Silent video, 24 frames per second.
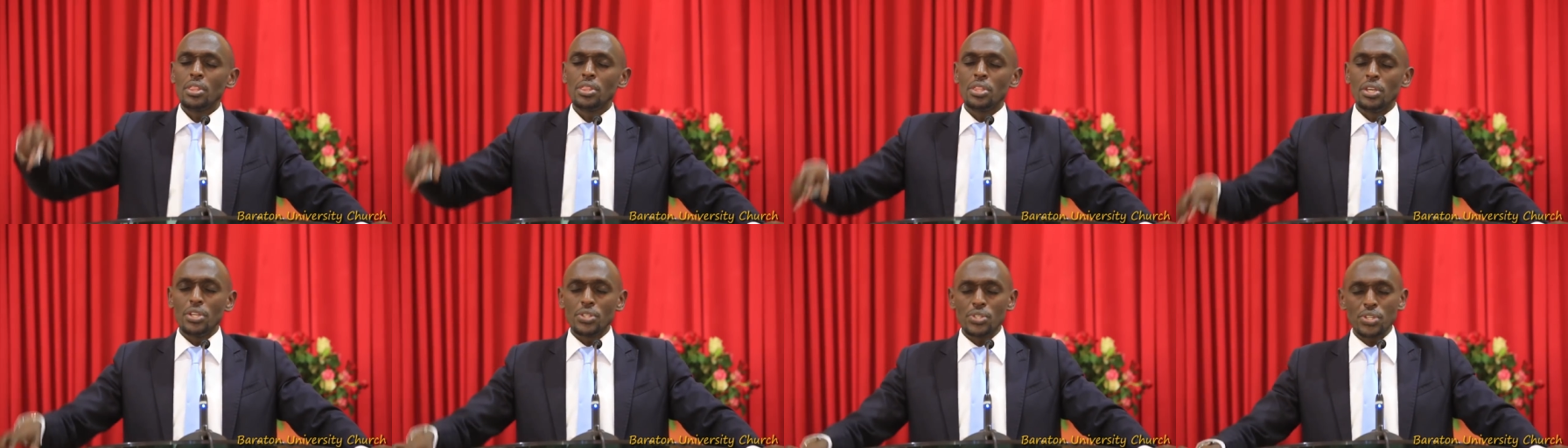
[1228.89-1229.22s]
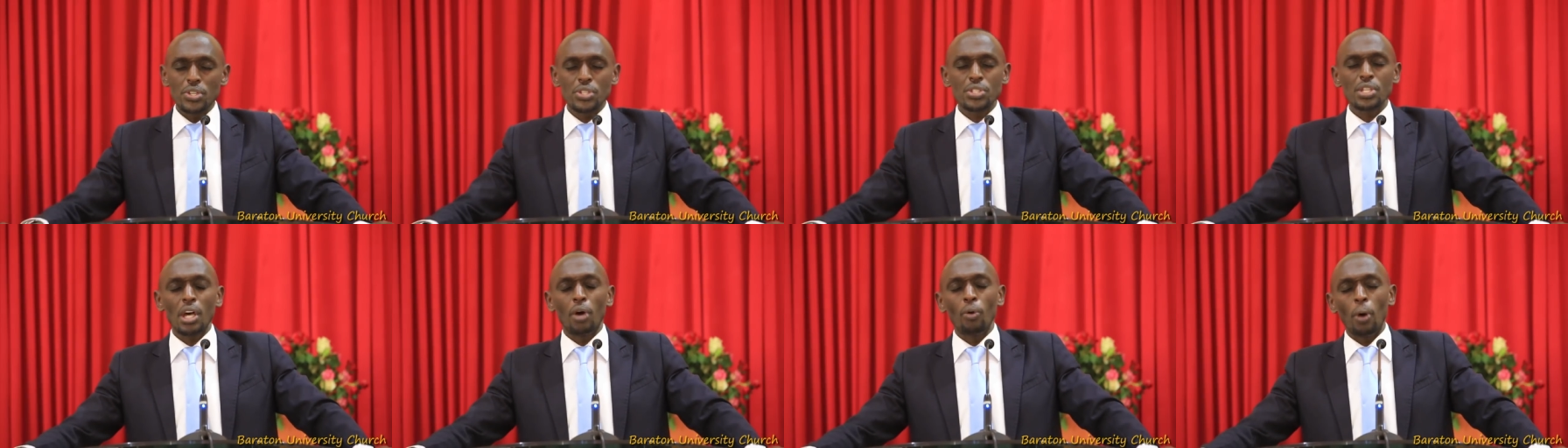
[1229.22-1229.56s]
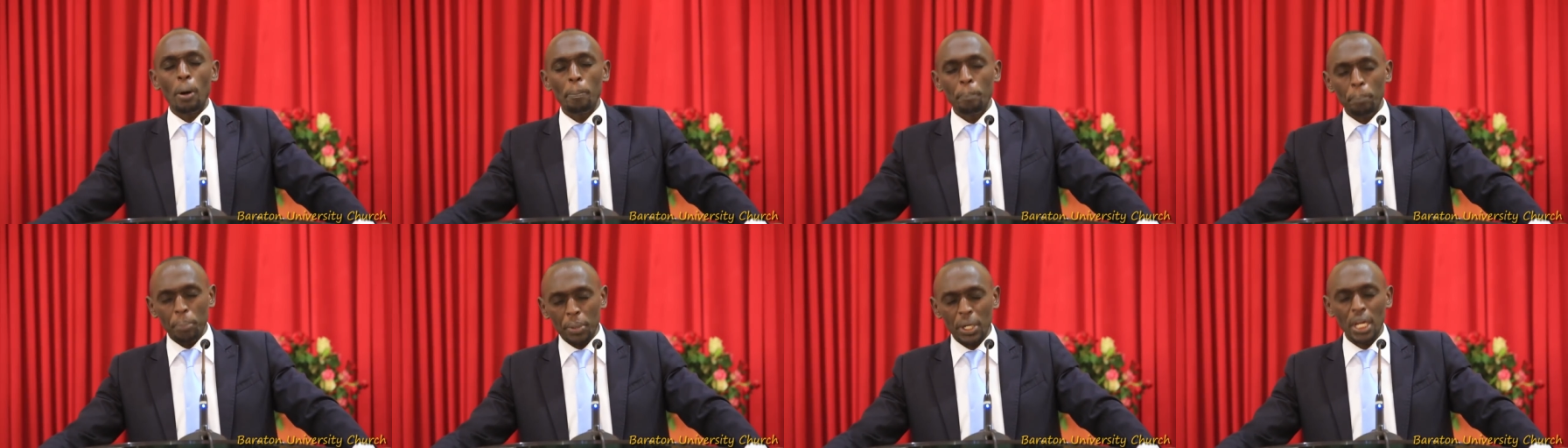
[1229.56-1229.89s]
This is
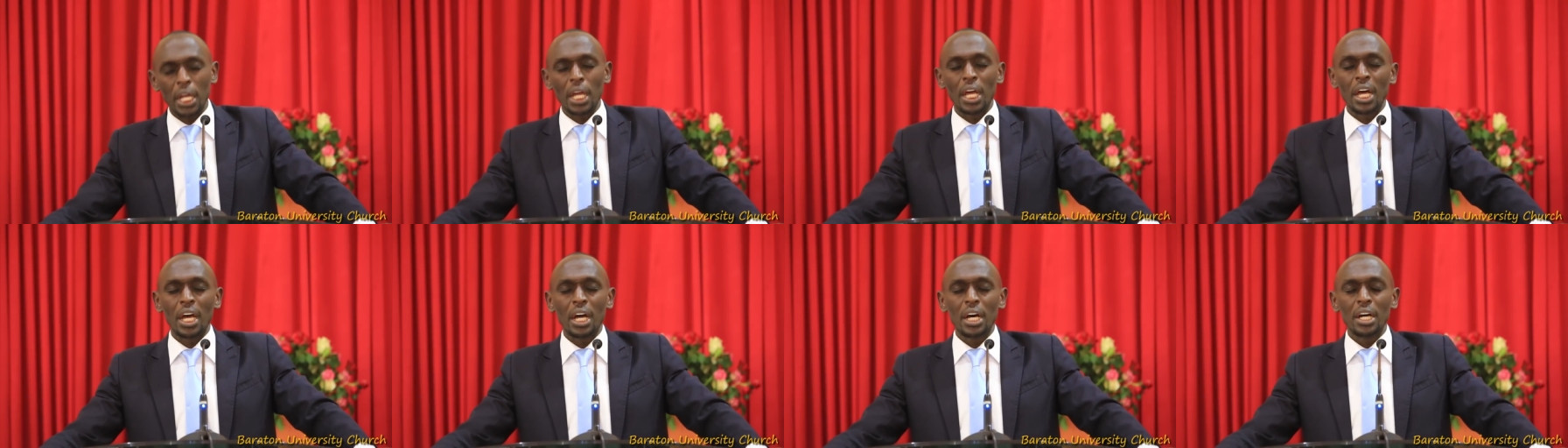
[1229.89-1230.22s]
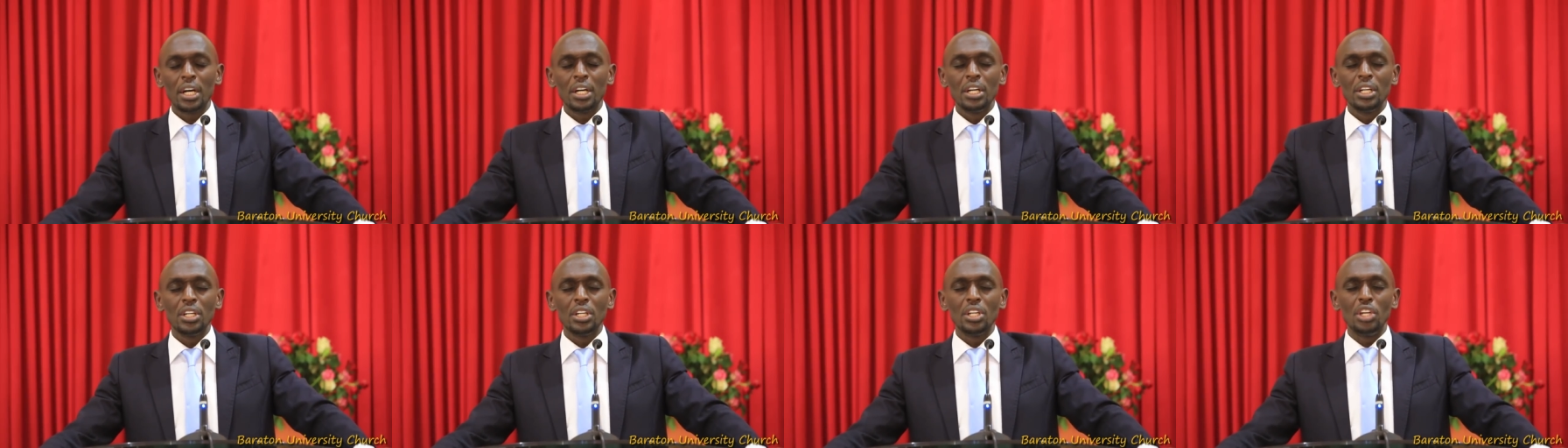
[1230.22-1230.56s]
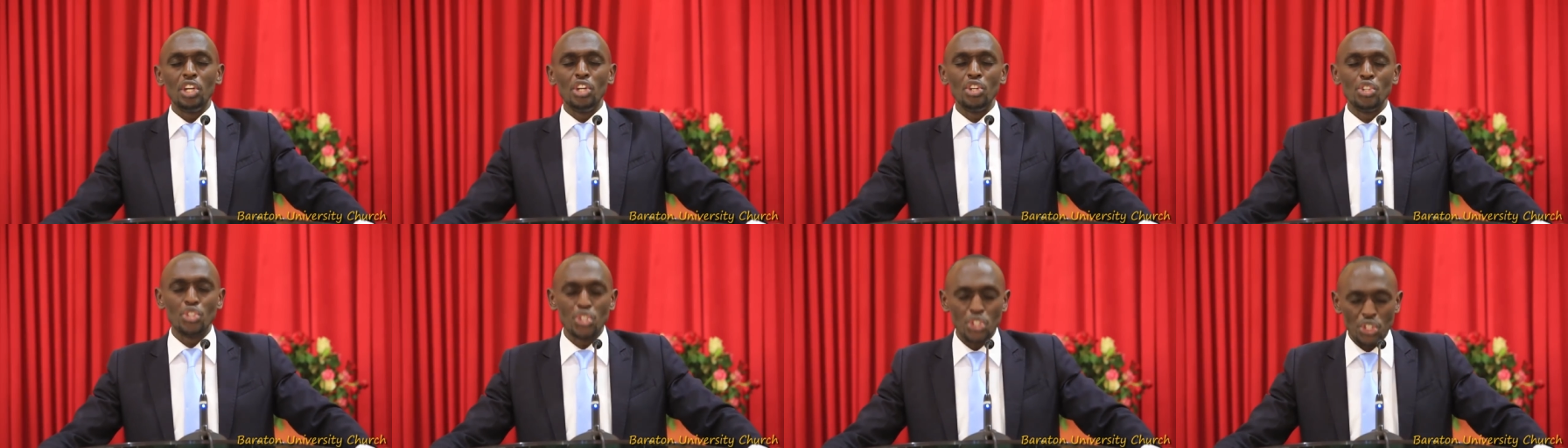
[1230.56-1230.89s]
our prayer
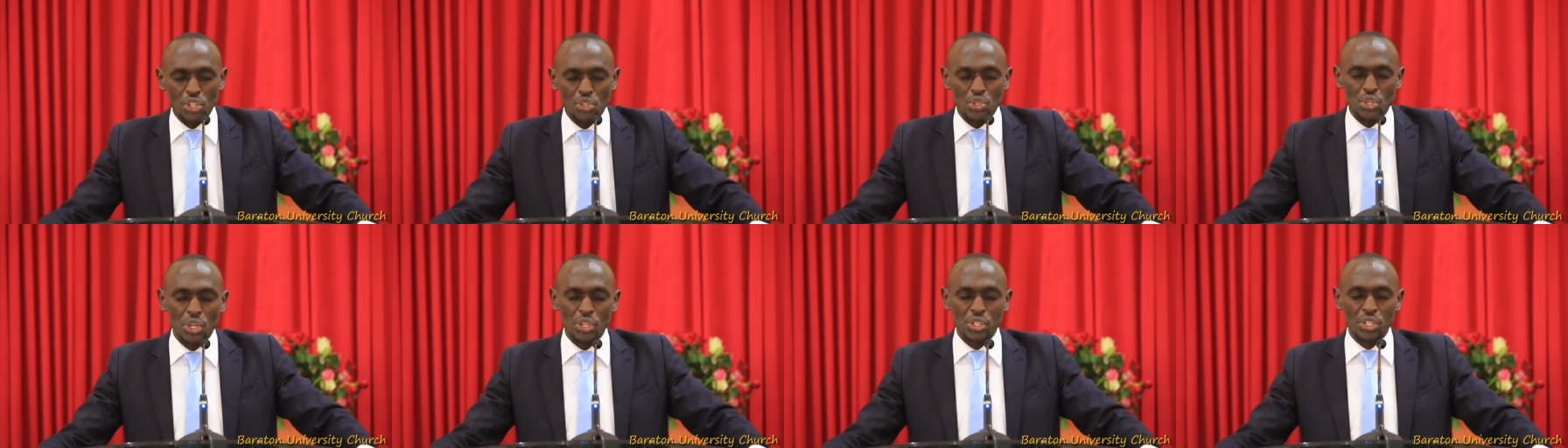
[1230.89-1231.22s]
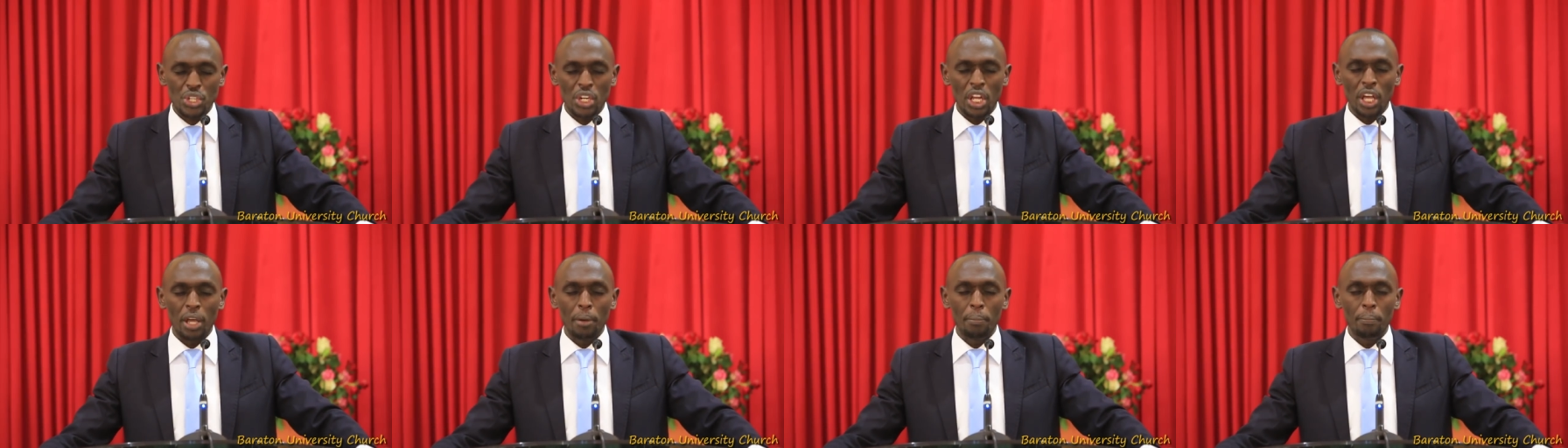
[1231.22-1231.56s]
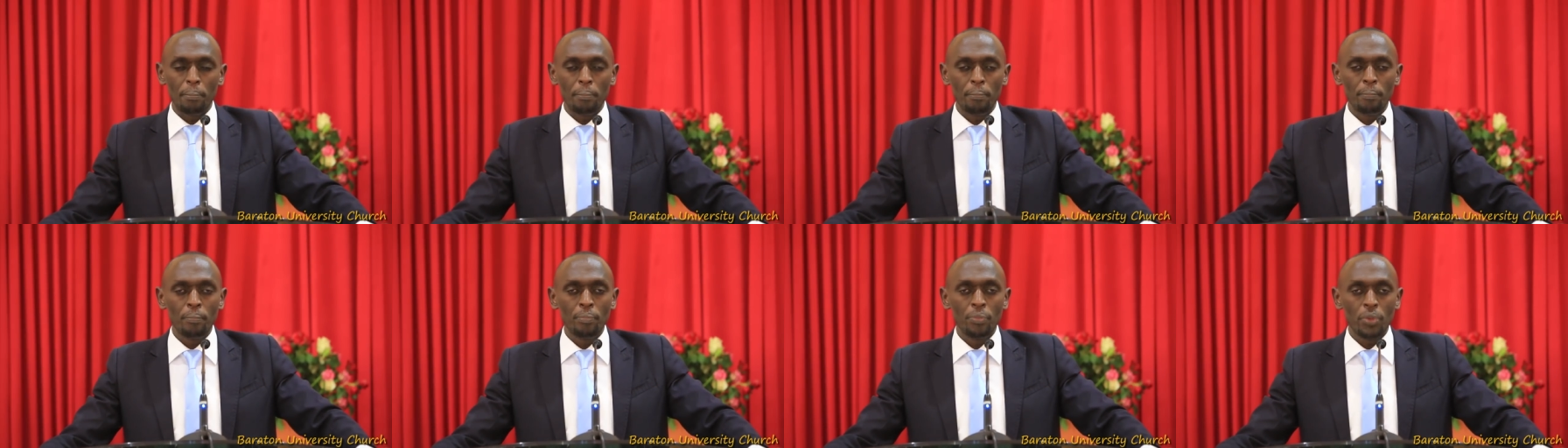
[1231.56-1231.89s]
in Jesus'
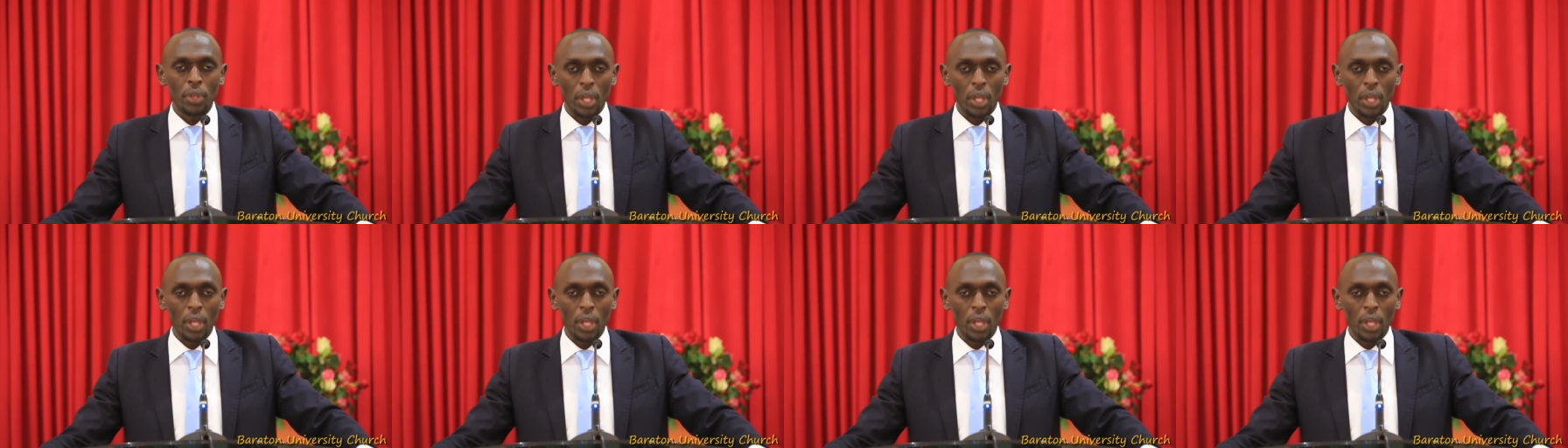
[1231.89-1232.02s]
name.